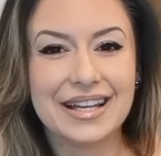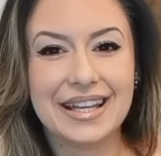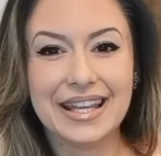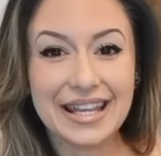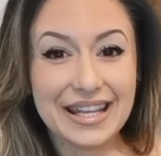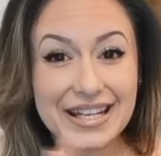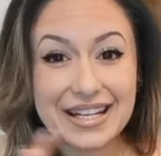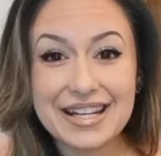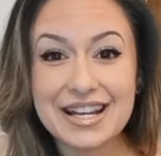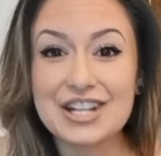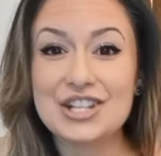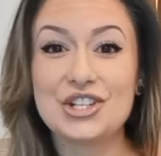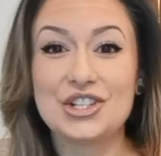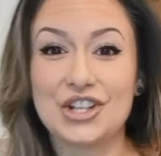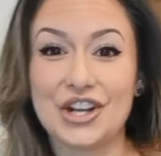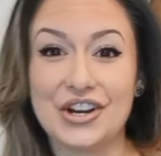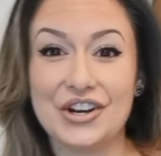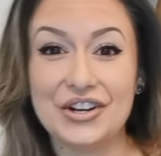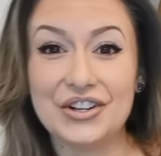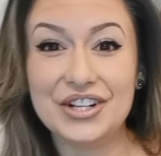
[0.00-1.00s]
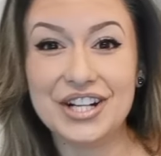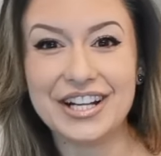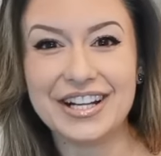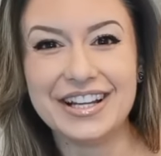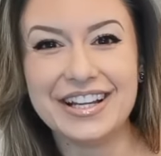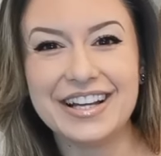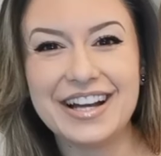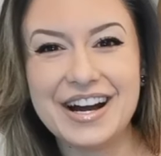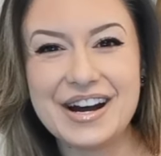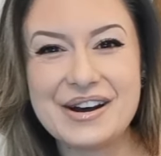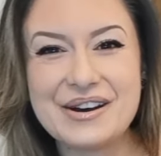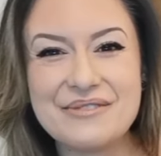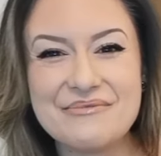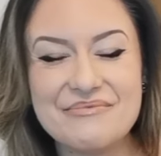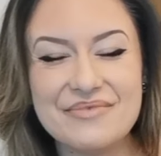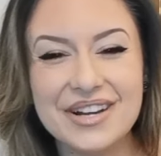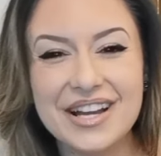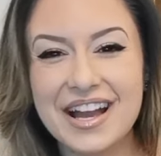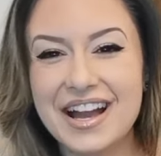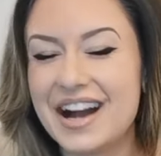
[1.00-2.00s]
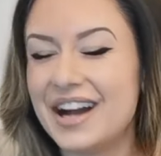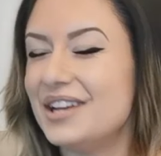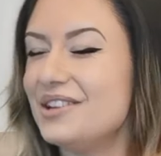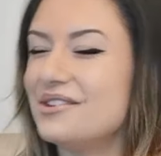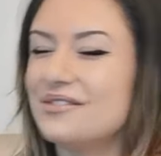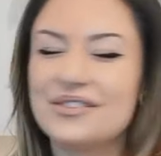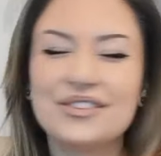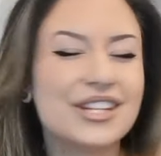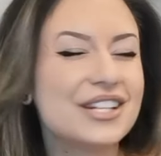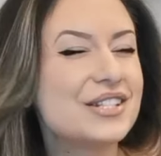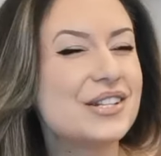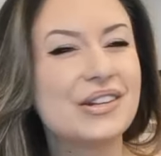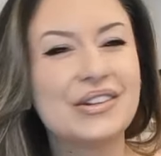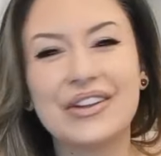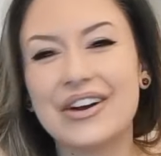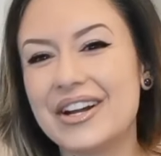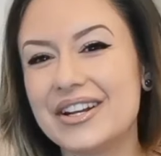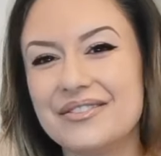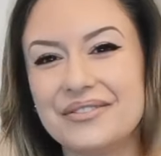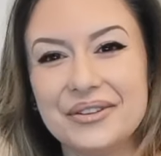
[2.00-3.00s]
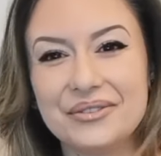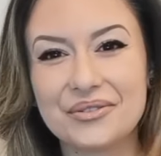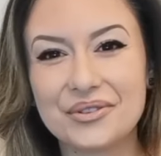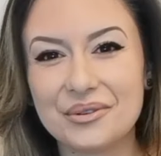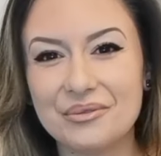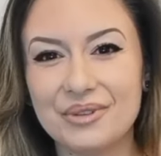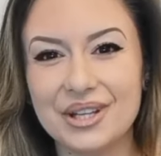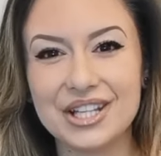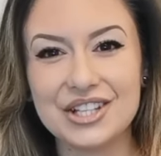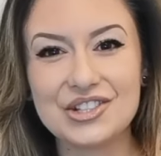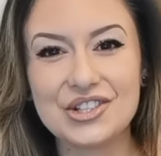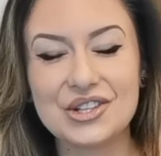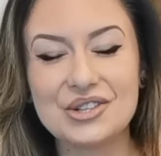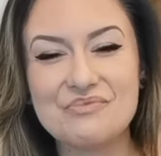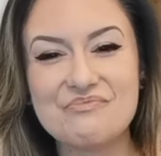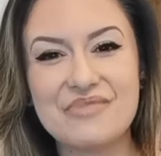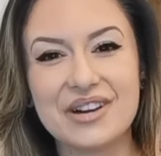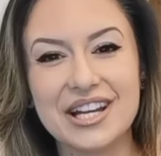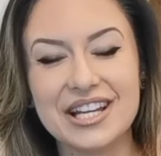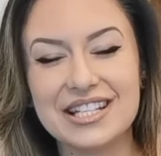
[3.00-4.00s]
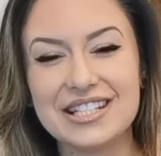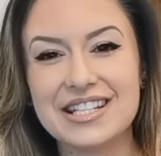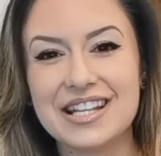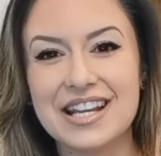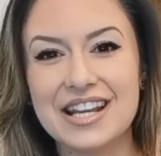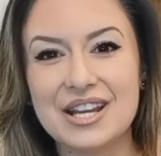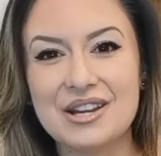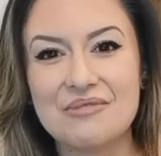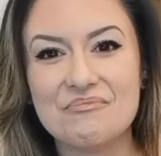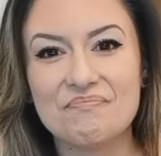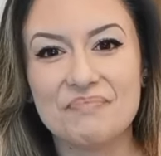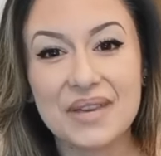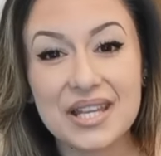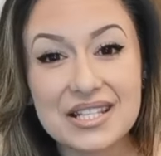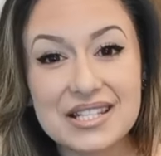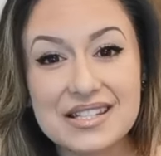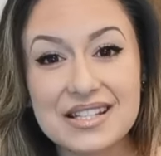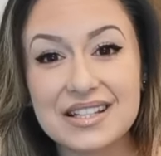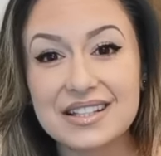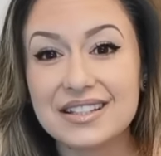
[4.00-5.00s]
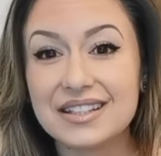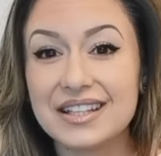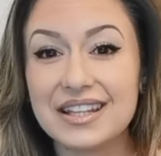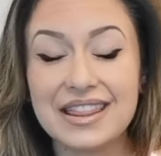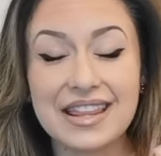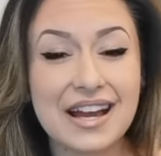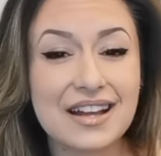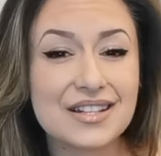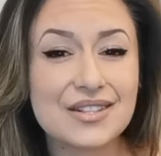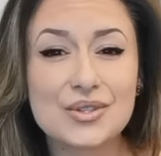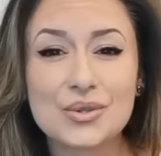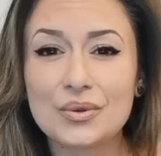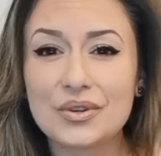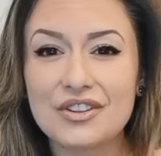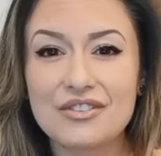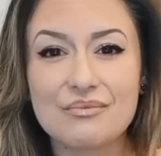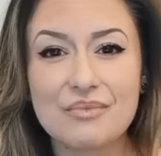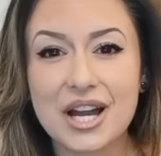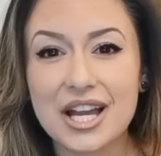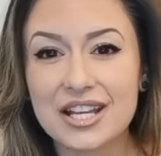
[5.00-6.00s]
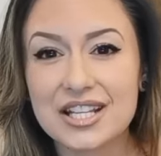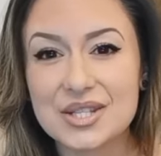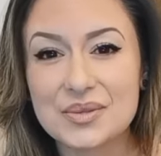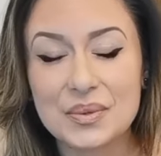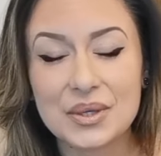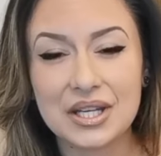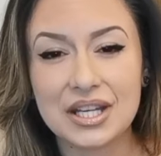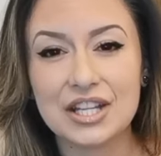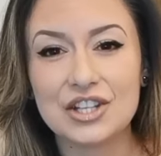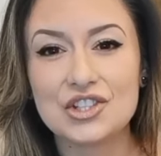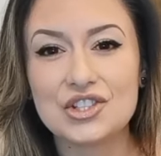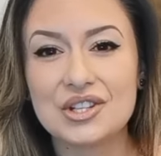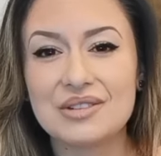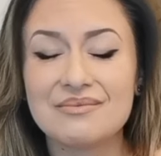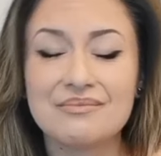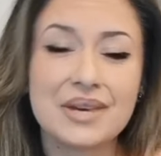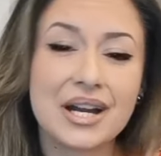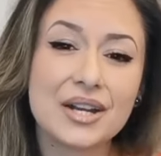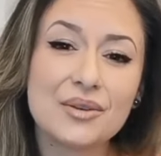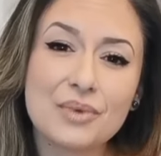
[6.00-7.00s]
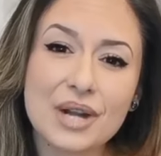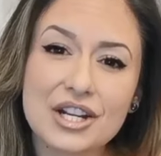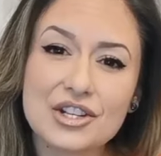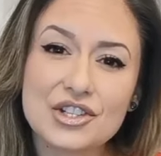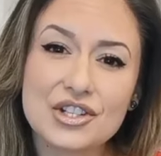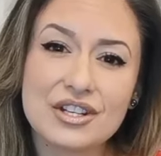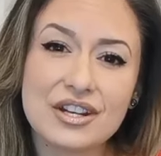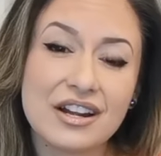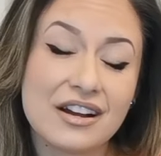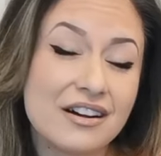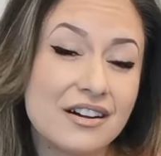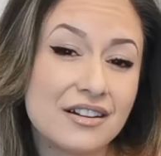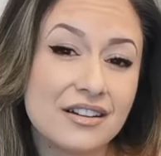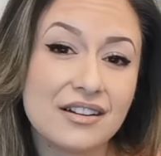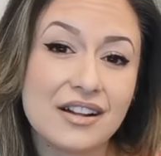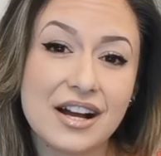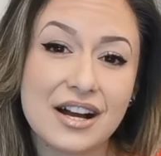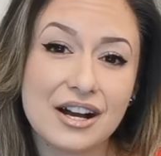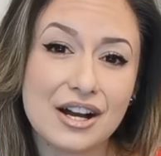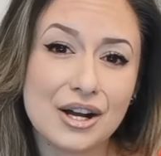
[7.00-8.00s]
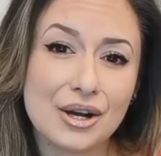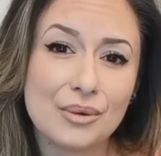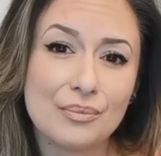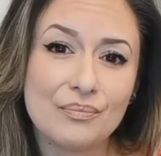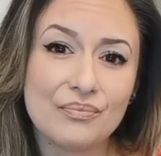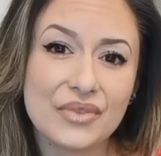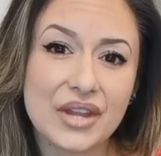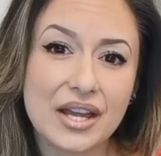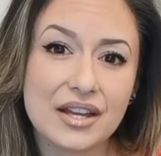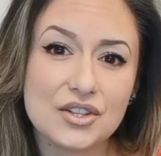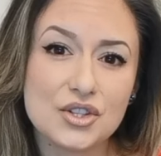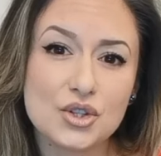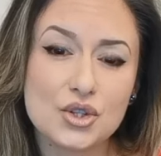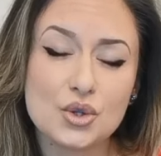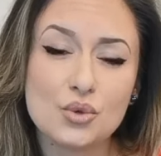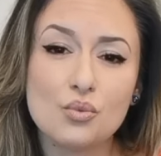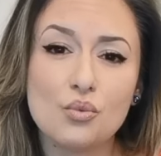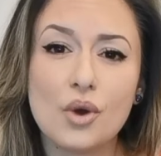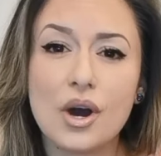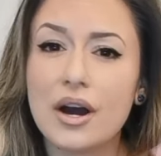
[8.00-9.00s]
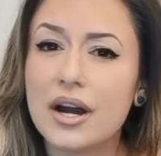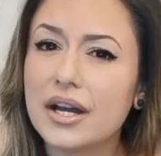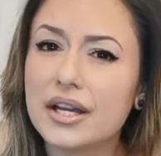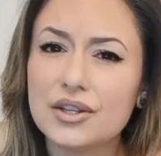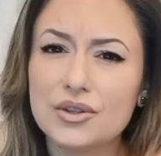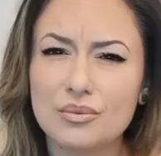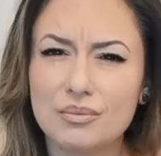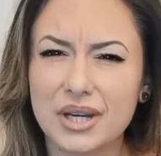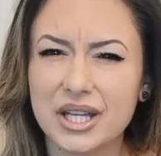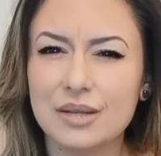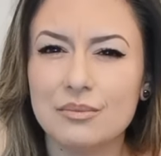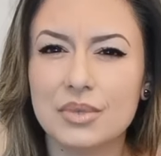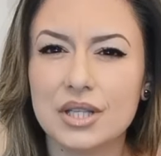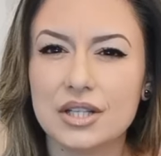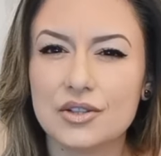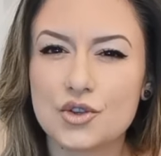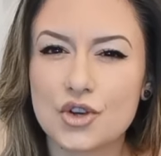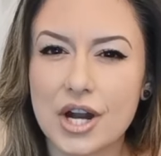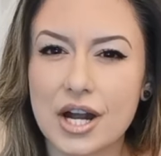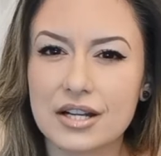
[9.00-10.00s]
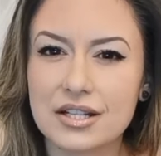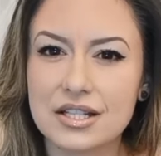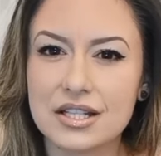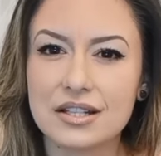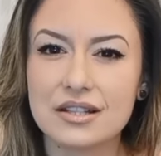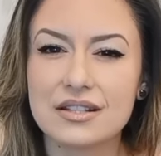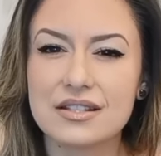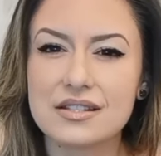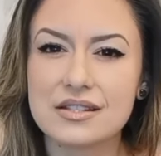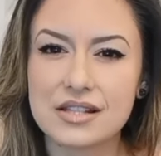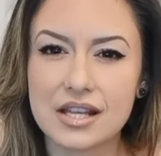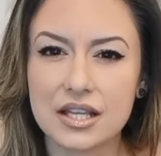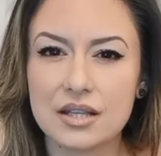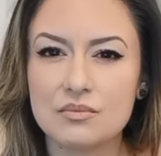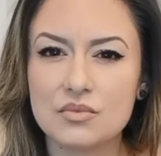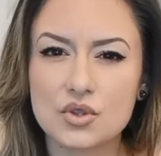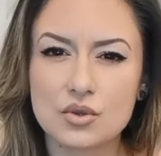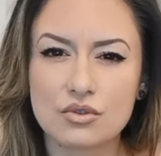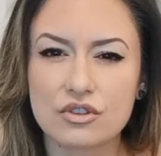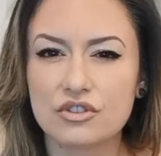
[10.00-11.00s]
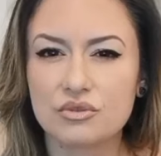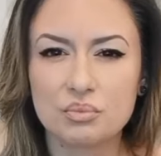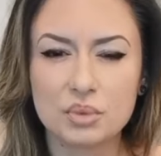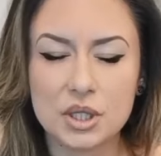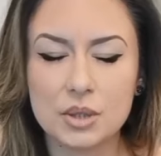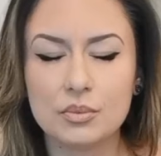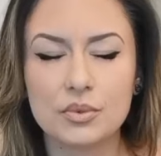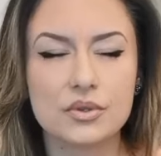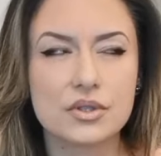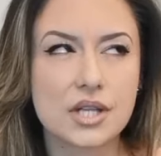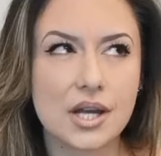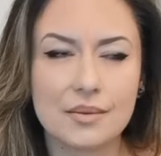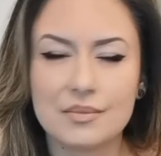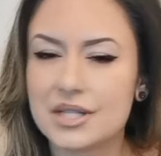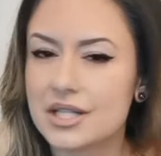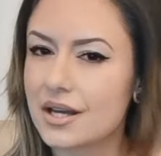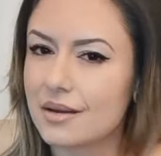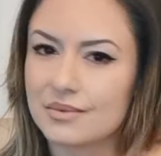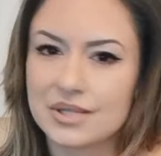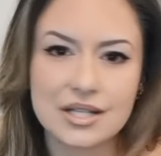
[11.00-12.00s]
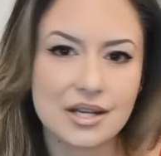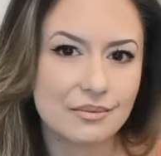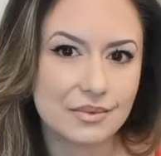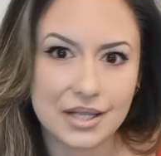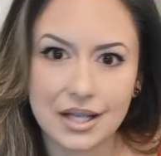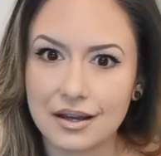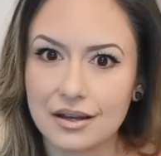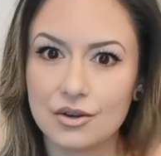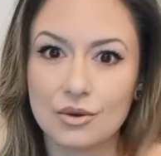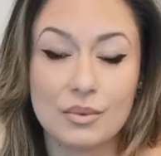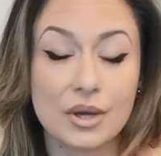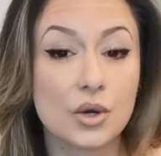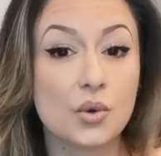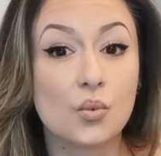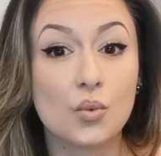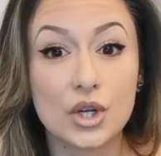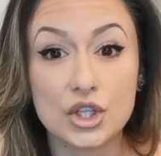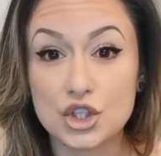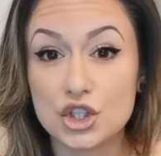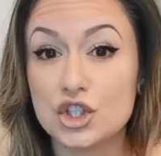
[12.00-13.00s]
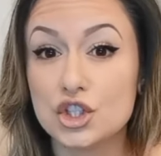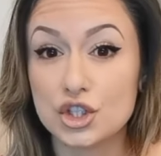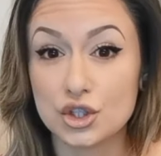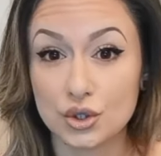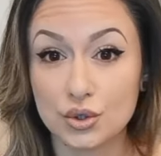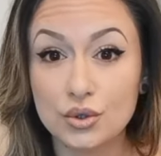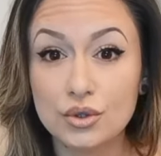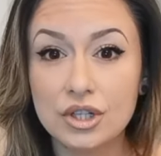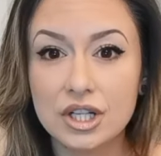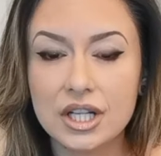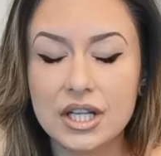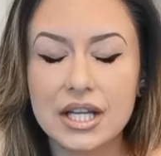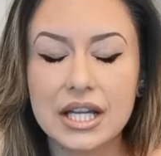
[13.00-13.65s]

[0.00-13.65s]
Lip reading: in a nutshell, I know that's a lot of information, but basically that's sort of my explanation, my rationale as to why you might be attracting the same sort of people time and time and time again, no matter what you do,